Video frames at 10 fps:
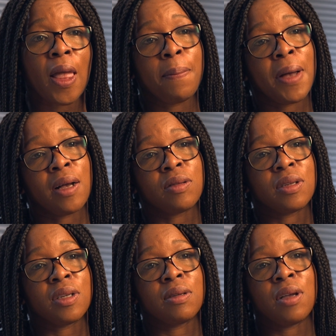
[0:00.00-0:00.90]
about
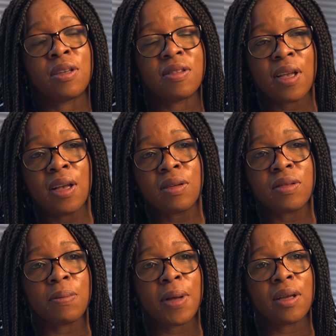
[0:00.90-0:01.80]

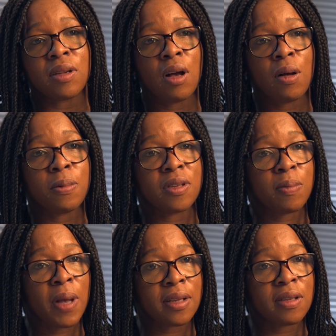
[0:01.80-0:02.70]
ourselves, about our
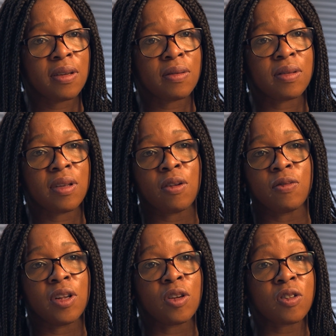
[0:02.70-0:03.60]
perspectives, our
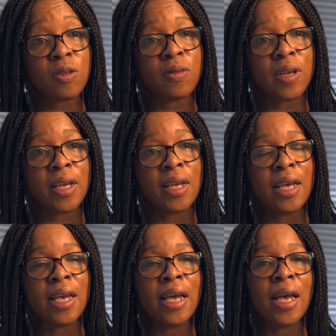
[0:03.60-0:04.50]
philosophy.
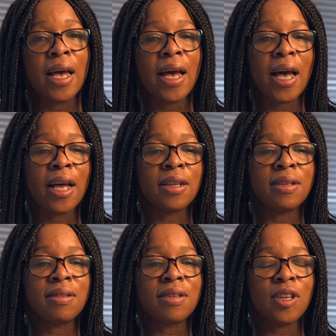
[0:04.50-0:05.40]

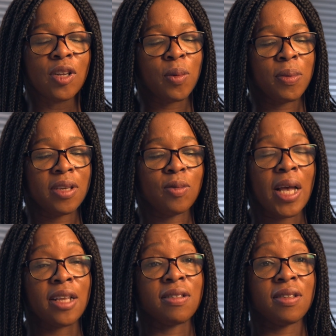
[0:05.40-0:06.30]
And, you know, because
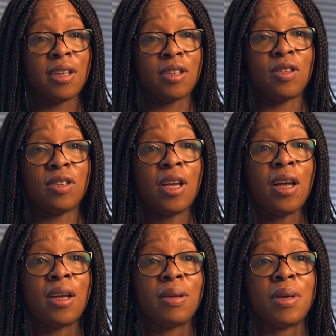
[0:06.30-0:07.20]
we had to stick to
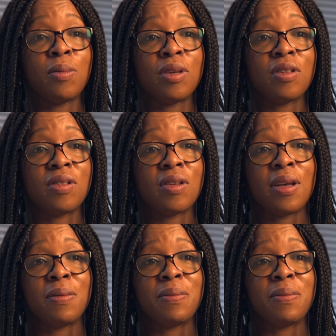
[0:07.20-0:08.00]
time, it was,